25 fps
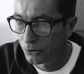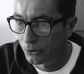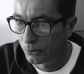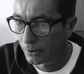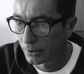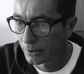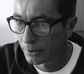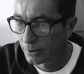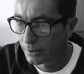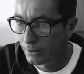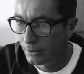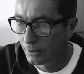You
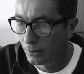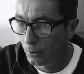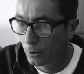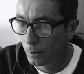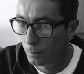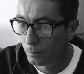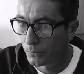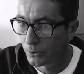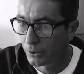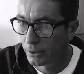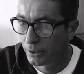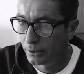can see
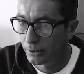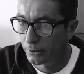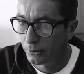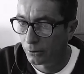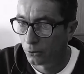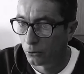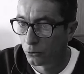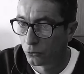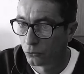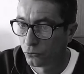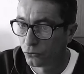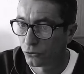updated.
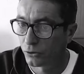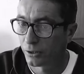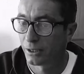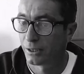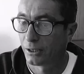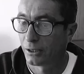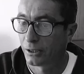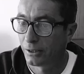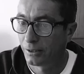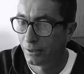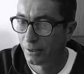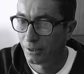
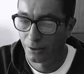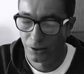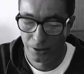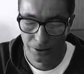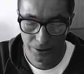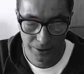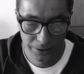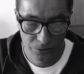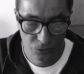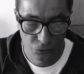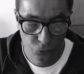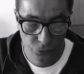
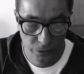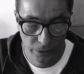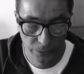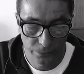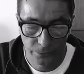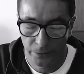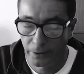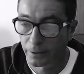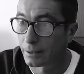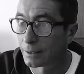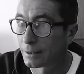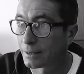193
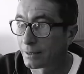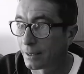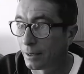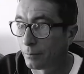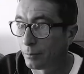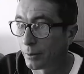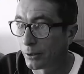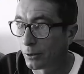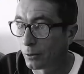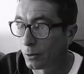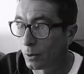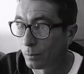files have
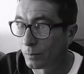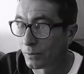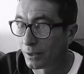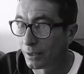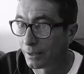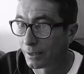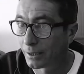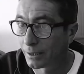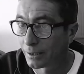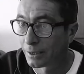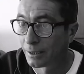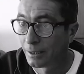been
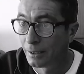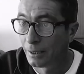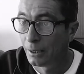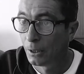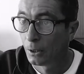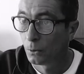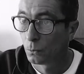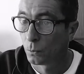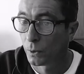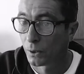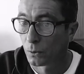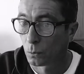updated
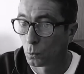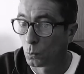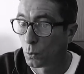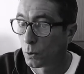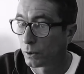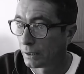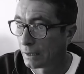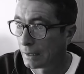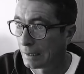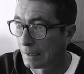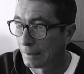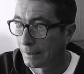with
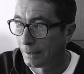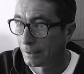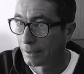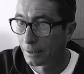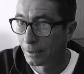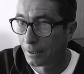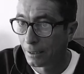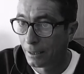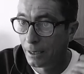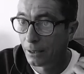one click.